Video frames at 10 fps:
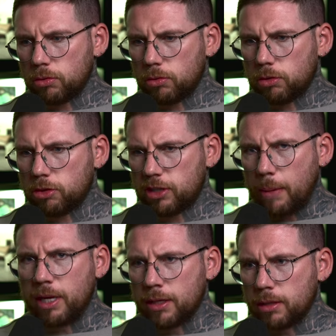
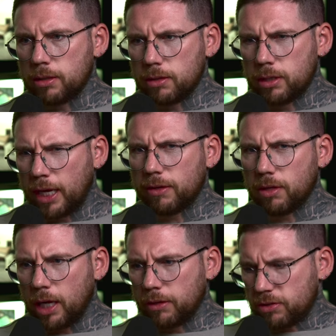stemming
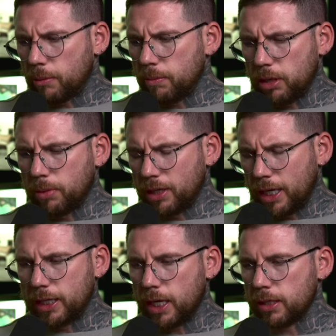people at
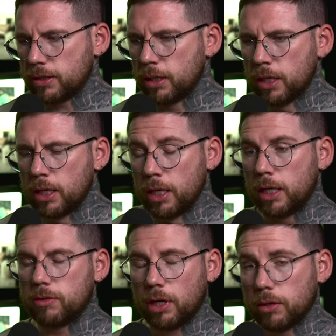90 days?
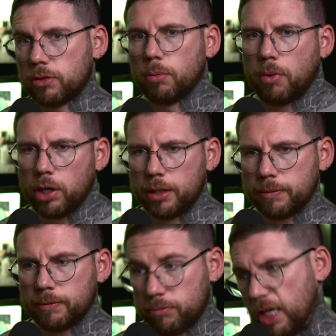He's like, that's a good point.
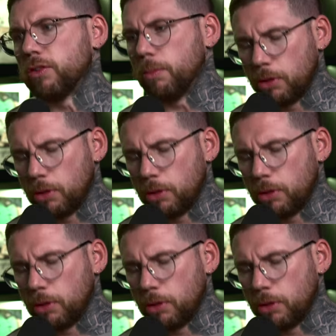It is a good